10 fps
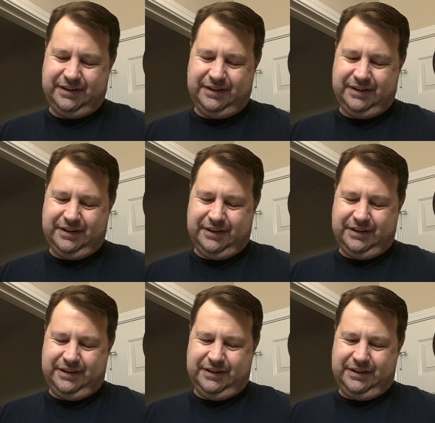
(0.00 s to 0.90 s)

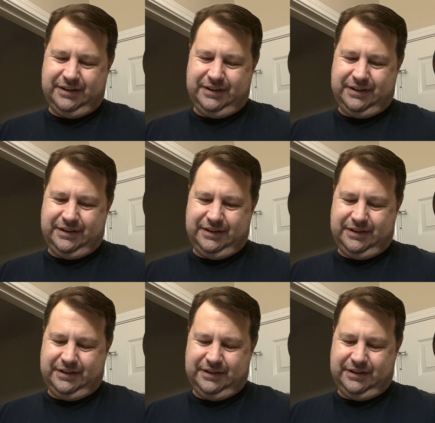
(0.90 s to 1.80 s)

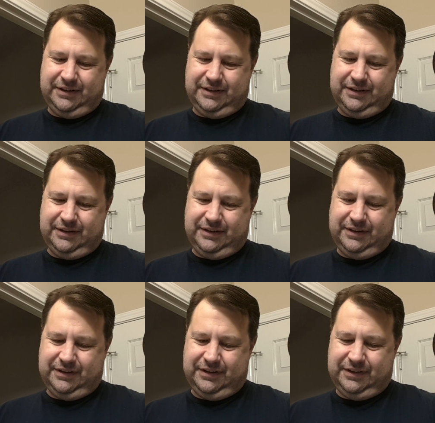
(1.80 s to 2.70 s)

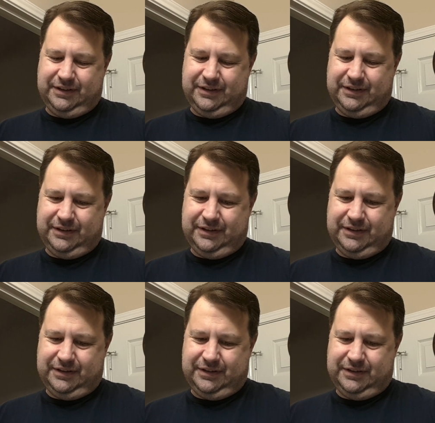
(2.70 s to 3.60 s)

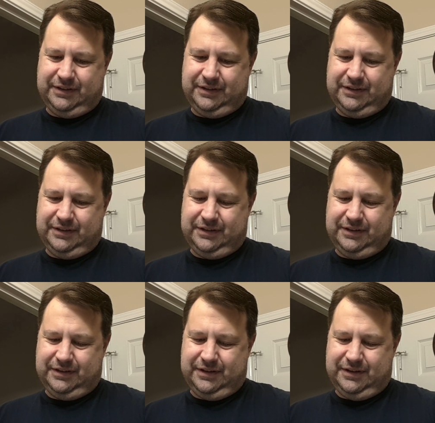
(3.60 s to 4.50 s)

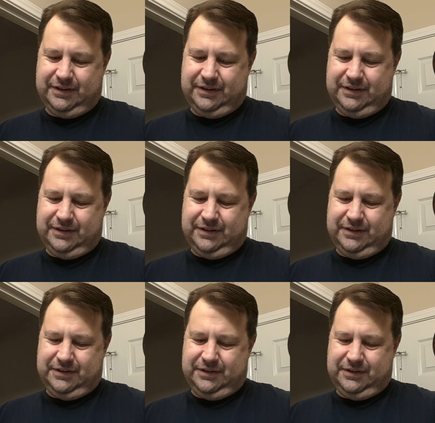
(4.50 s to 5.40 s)

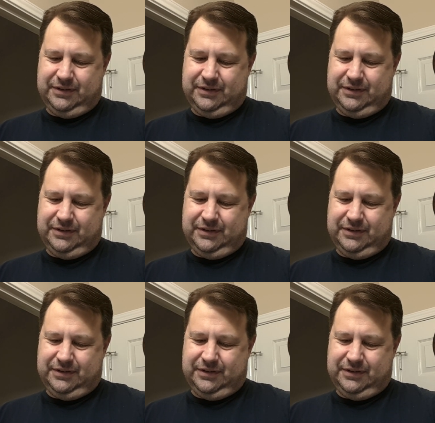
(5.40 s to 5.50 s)
Nobody speaks.